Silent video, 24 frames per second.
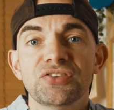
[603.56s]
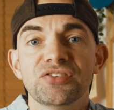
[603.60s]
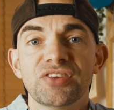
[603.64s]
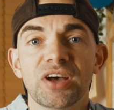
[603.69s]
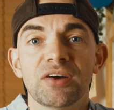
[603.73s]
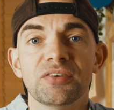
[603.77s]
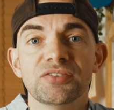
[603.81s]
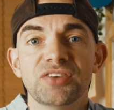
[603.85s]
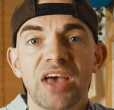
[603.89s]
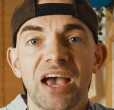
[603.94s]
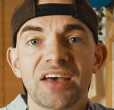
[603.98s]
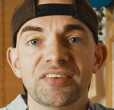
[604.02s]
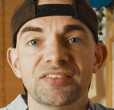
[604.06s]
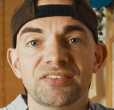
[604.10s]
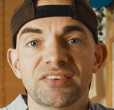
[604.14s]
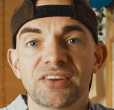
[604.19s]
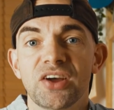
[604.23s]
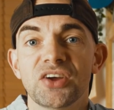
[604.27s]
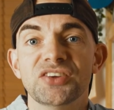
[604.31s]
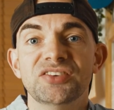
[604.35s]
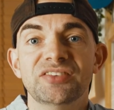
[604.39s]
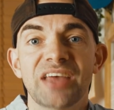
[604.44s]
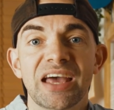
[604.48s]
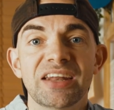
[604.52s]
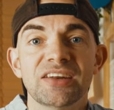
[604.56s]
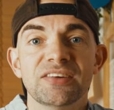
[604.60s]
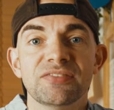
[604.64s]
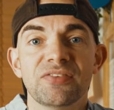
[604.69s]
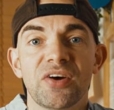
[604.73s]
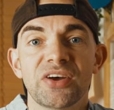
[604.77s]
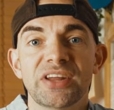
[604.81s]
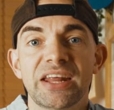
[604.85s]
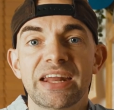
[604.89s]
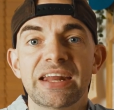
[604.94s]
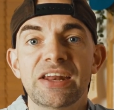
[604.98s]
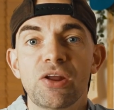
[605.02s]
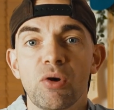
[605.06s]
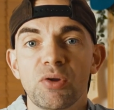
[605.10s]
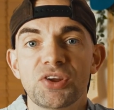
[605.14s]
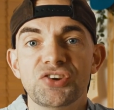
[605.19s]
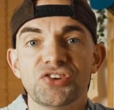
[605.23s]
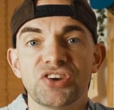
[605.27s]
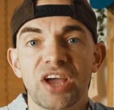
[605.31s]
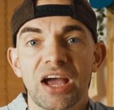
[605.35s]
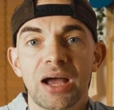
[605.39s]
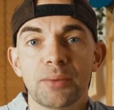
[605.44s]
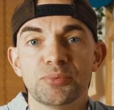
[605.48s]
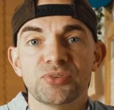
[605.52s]
and self-tested and identified any
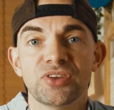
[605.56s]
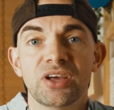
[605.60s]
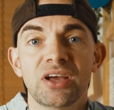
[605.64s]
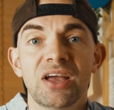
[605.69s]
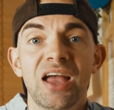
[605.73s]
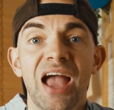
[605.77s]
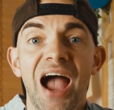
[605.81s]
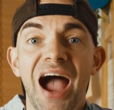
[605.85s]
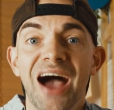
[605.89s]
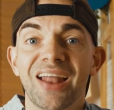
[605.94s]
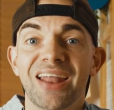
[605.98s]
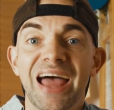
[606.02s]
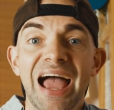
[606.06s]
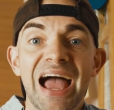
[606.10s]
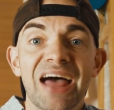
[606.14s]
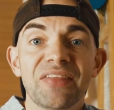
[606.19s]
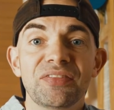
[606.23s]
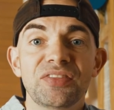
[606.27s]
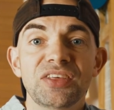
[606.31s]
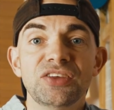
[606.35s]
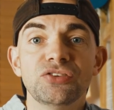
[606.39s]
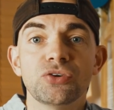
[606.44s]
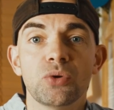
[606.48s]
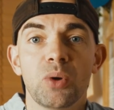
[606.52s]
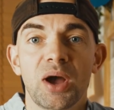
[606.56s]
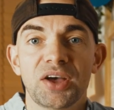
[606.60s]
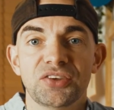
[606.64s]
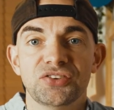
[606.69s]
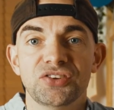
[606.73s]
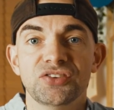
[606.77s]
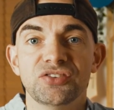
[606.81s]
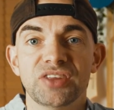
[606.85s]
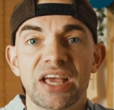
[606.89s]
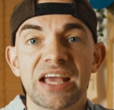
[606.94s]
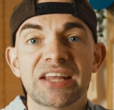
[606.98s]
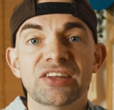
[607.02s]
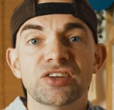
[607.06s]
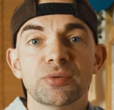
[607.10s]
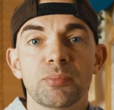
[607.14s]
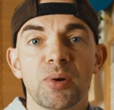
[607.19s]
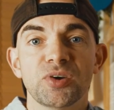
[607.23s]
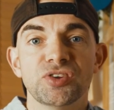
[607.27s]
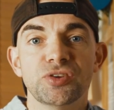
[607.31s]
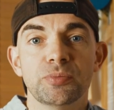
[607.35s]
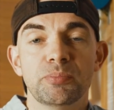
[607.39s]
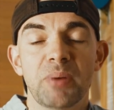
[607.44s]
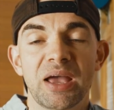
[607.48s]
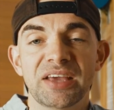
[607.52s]
knowledge gaps, I'll add these questions into
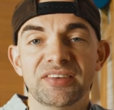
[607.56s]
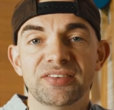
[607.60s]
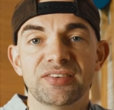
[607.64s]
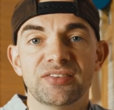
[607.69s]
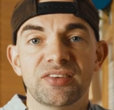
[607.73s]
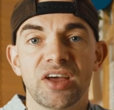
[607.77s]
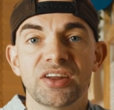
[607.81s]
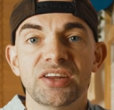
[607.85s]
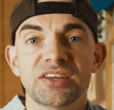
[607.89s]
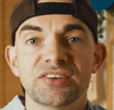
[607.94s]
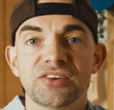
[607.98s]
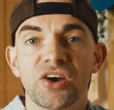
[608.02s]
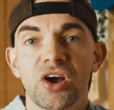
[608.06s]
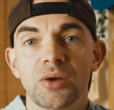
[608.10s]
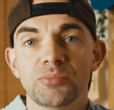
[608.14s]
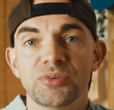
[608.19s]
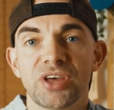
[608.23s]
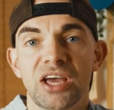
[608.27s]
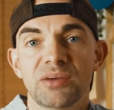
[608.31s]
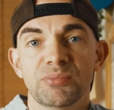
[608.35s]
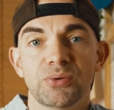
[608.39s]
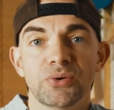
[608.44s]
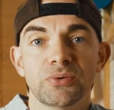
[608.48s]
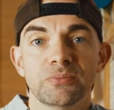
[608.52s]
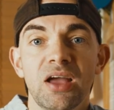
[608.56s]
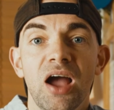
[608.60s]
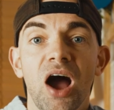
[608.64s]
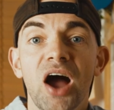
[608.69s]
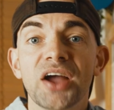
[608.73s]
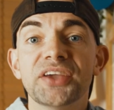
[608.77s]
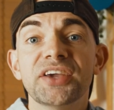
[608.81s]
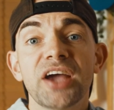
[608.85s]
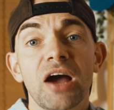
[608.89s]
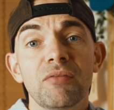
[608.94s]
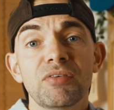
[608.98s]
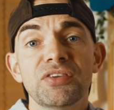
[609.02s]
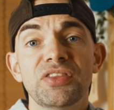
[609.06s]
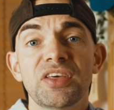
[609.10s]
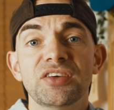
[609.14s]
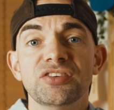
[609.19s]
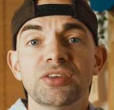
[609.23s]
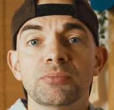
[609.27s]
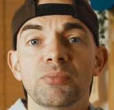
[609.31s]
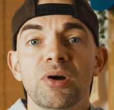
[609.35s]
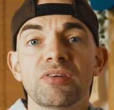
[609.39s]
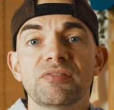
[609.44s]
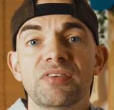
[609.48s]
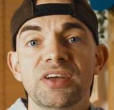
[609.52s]
my spaced study timetable. I covered
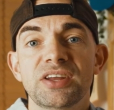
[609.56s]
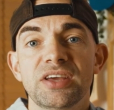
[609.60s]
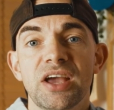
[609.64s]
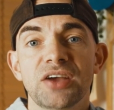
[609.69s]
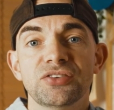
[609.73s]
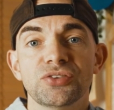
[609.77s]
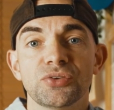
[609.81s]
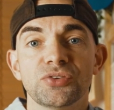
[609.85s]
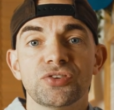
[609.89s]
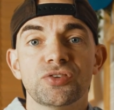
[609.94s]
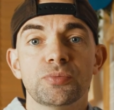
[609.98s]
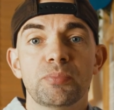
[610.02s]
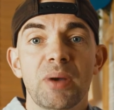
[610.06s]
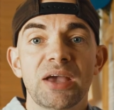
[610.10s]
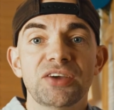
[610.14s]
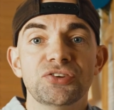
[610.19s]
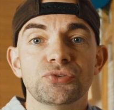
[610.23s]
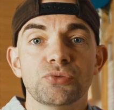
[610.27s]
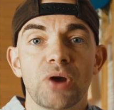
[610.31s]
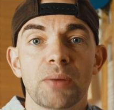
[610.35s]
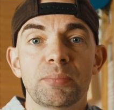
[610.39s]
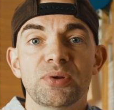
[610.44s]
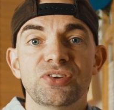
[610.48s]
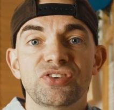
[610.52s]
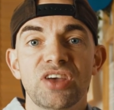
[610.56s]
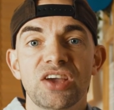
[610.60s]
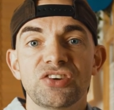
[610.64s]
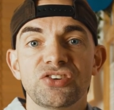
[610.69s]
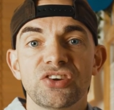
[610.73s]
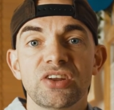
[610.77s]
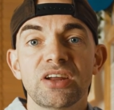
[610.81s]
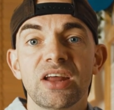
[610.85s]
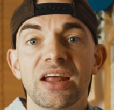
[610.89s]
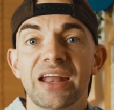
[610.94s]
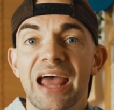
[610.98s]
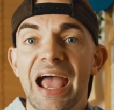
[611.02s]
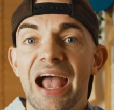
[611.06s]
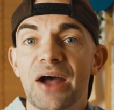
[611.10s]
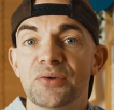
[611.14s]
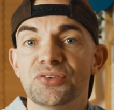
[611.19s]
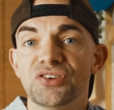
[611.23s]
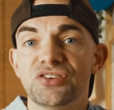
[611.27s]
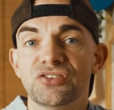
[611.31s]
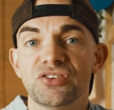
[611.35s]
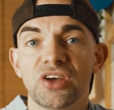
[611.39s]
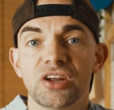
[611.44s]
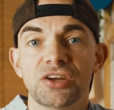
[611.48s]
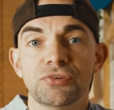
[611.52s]
this in my videos on spaced repetition and how
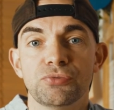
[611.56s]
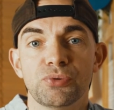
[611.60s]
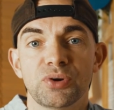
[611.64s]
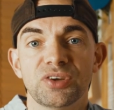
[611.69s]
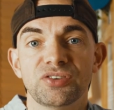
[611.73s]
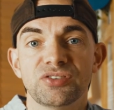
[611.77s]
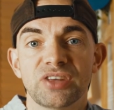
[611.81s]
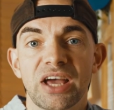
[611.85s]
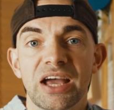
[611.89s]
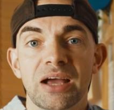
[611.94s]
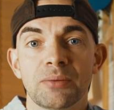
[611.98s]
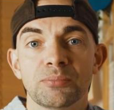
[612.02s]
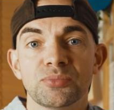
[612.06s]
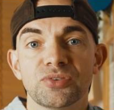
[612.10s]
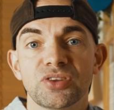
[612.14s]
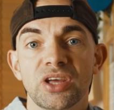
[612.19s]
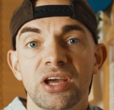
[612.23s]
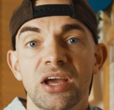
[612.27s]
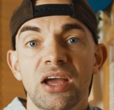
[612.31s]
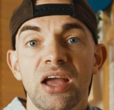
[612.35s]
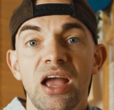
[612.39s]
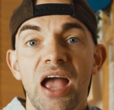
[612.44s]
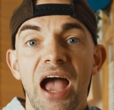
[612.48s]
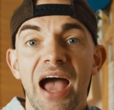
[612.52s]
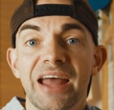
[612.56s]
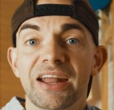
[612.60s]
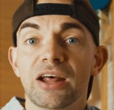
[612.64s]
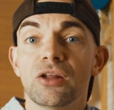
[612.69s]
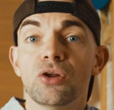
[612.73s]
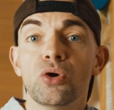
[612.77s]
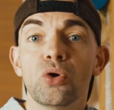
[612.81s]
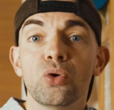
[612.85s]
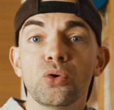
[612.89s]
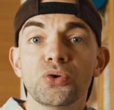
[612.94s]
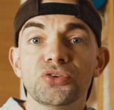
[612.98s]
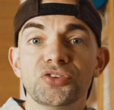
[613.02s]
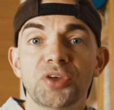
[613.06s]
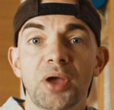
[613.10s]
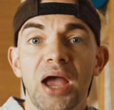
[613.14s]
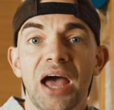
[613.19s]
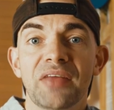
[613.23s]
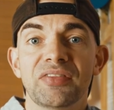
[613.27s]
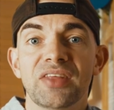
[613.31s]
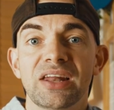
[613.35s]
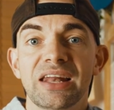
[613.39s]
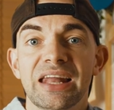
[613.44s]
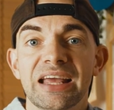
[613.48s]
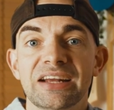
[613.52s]
to study for exams, and I'll also
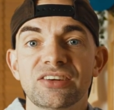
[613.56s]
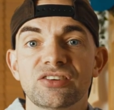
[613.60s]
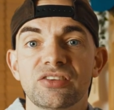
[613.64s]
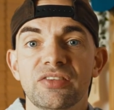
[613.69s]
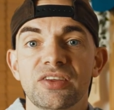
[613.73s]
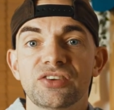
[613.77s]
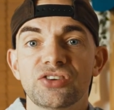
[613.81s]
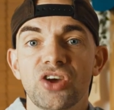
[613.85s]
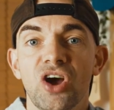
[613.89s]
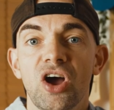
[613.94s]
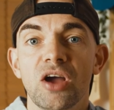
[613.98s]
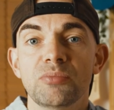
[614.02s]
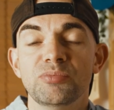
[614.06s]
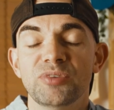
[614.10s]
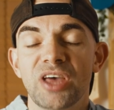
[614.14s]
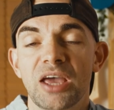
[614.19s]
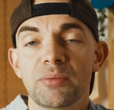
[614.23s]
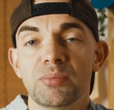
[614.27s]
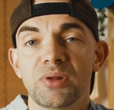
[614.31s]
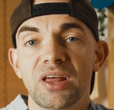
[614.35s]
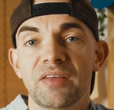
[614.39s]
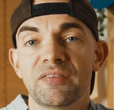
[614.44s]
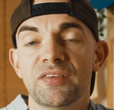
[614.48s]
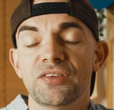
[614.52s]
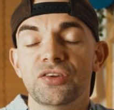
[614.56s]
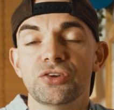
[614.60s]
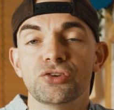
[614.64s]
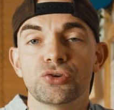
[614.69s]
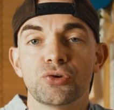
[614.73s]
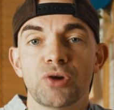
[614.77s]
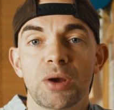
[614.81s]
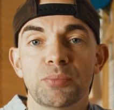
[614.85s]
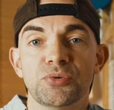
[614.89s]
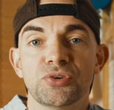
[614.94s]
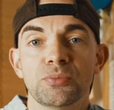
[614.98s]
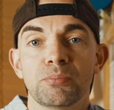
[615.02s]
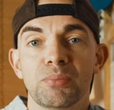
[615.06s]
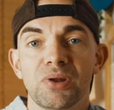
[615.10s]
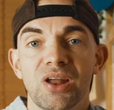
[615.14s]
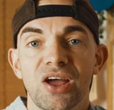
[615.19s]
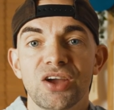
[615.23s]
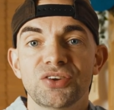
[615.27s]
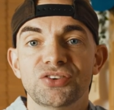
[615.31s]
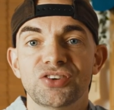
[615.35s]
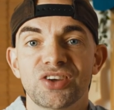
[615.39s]
add the link to the timetable in the description below